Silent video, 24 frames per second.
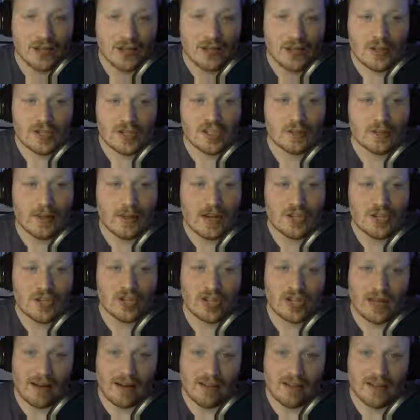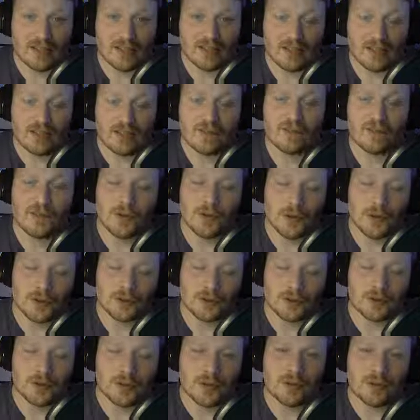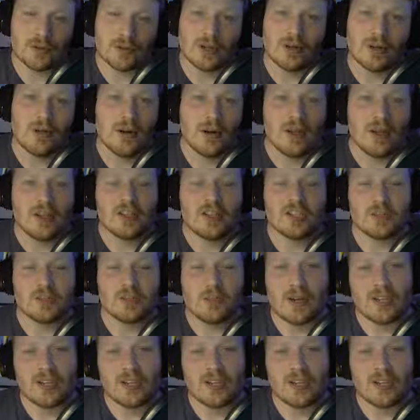Smash character. For those who don't know, Smash